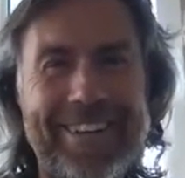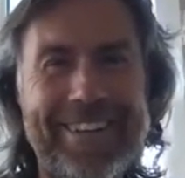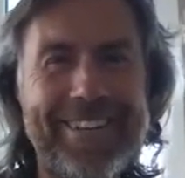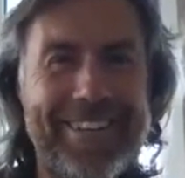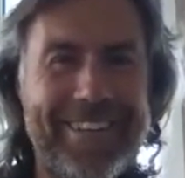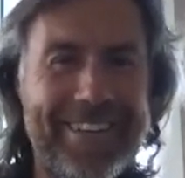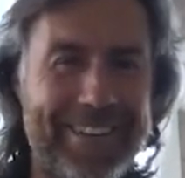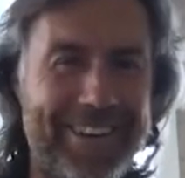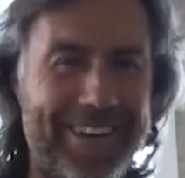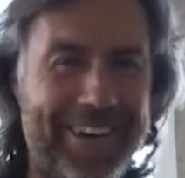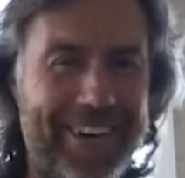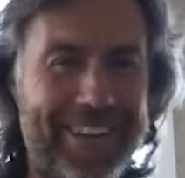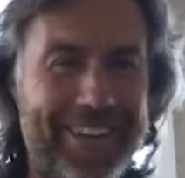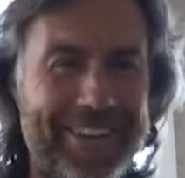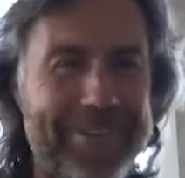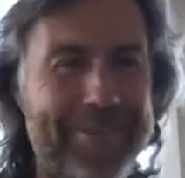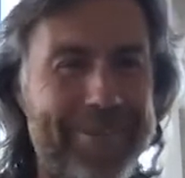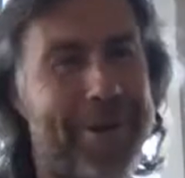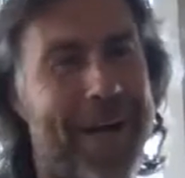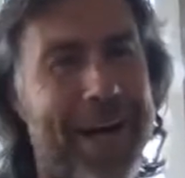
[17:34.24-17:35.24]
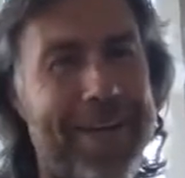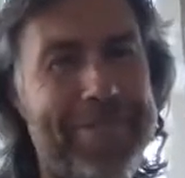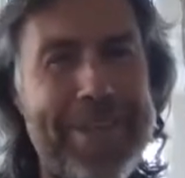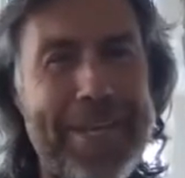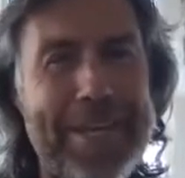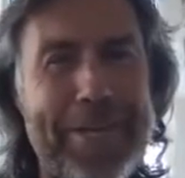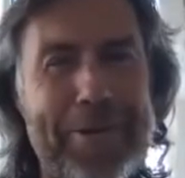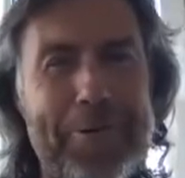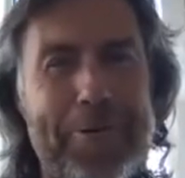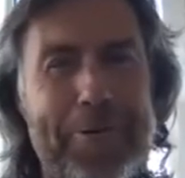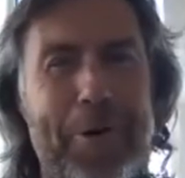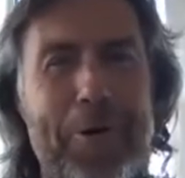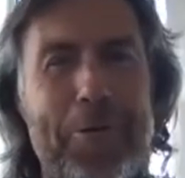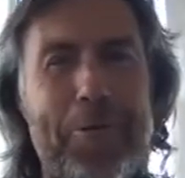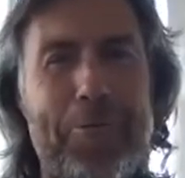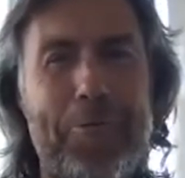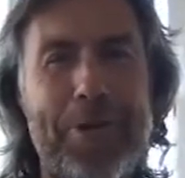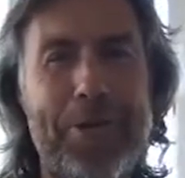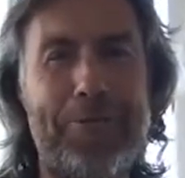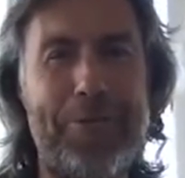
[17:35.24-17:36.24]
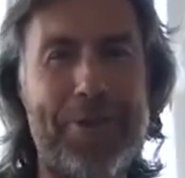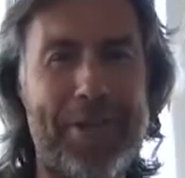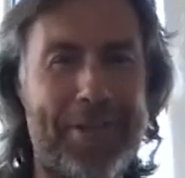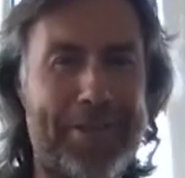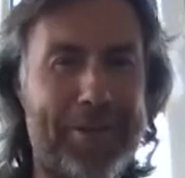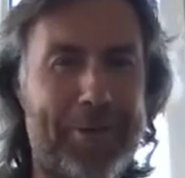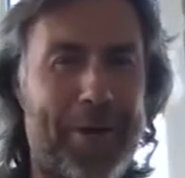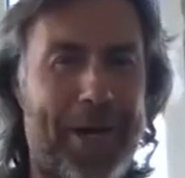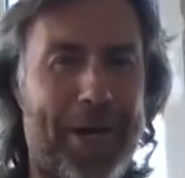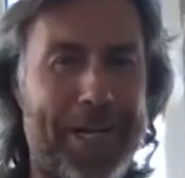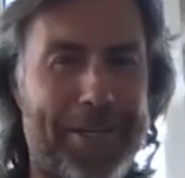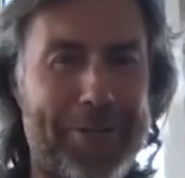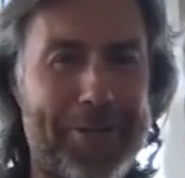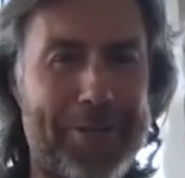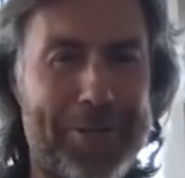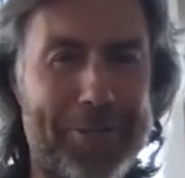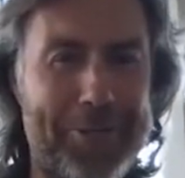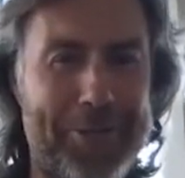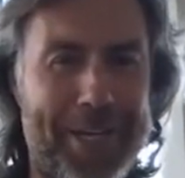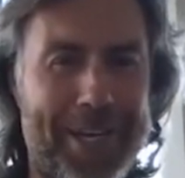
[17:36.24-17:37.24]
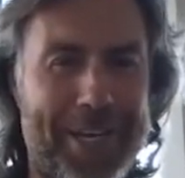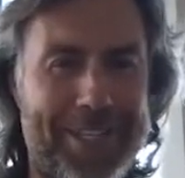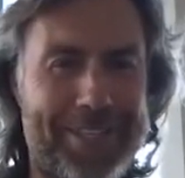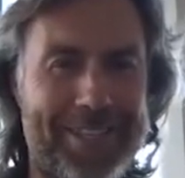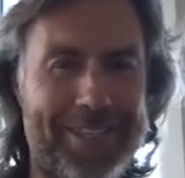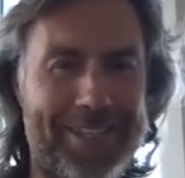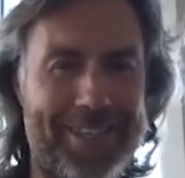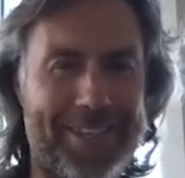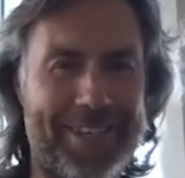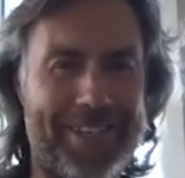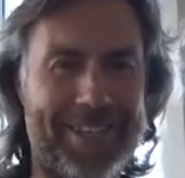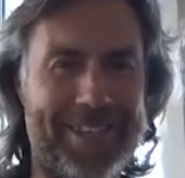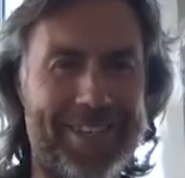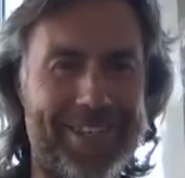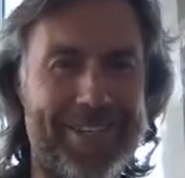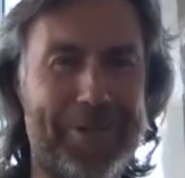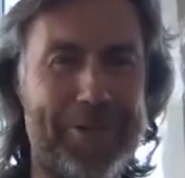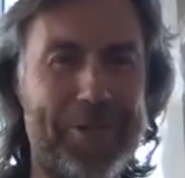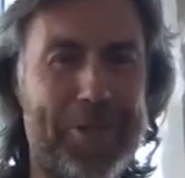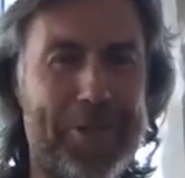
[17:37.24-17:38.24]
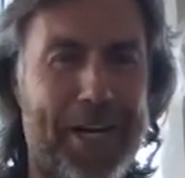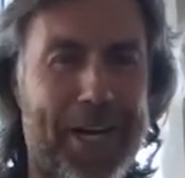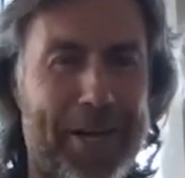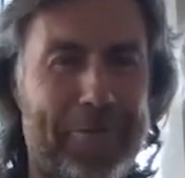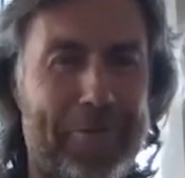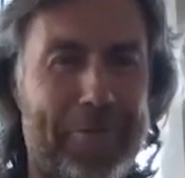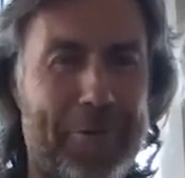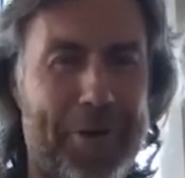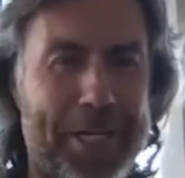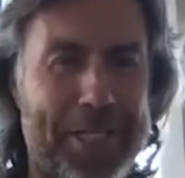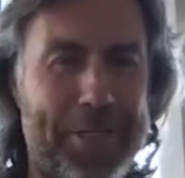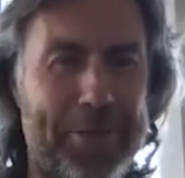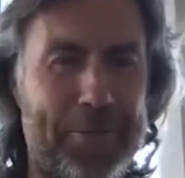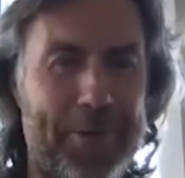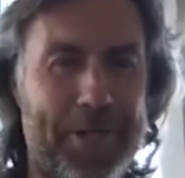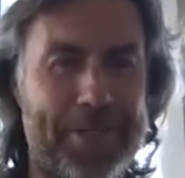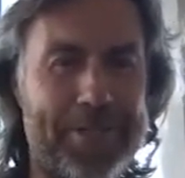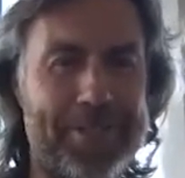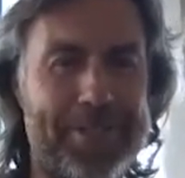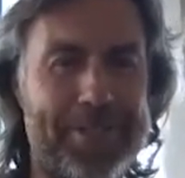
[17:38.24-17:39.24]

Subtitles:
Well, I think you all three fit quite good to that, the good kind of crazy ones.